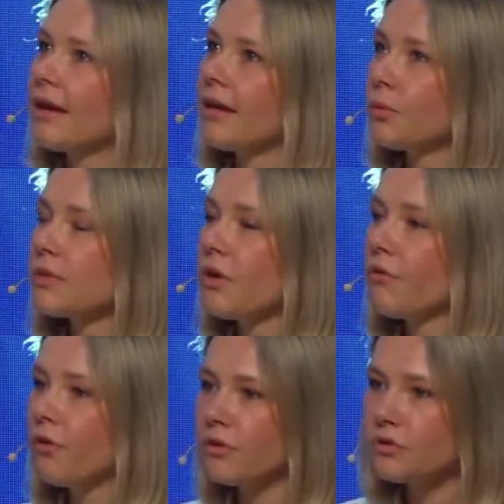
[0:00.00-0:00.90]
It was our
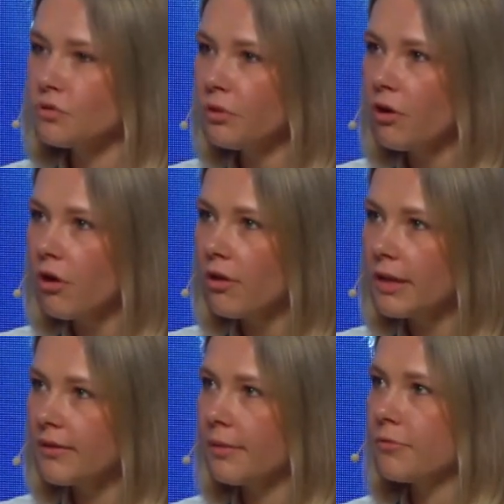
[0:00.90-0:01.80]
first Zoom call,
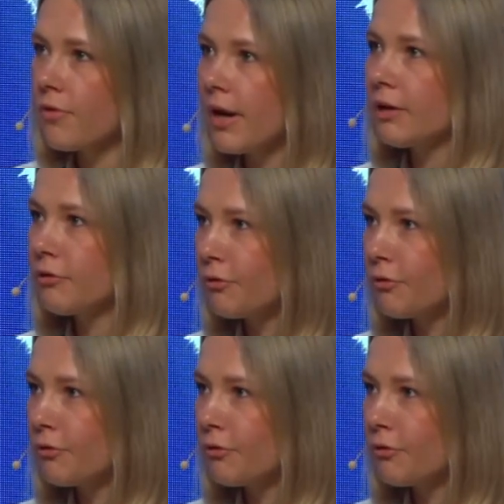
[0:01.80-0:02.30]
and I'm trying